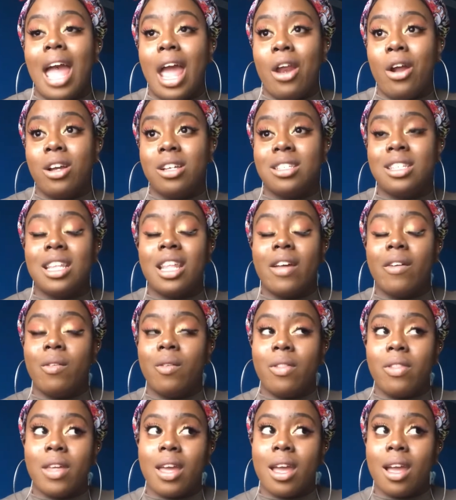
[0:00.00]
And I sit there
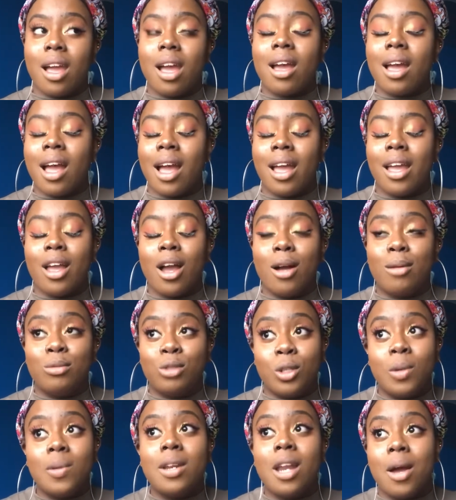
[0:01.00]
and think, okay, I'm
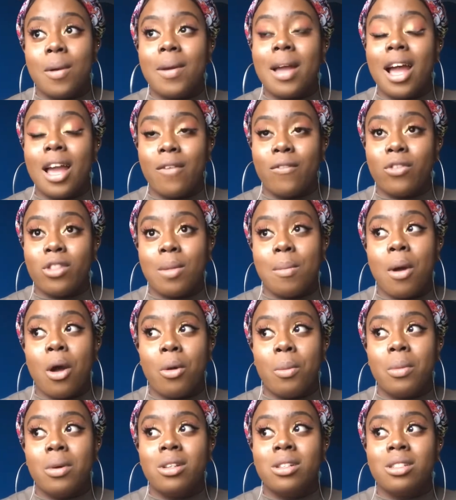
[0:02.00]
doing okay for the
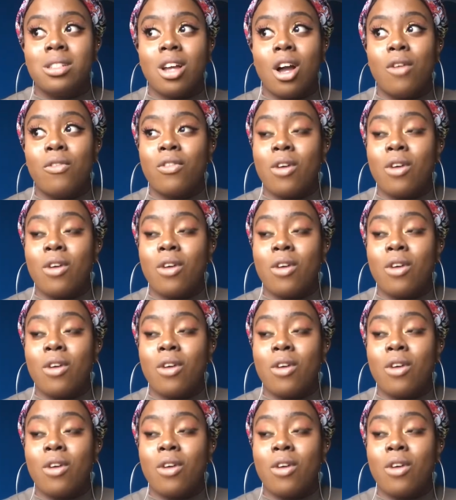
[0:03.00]
moment.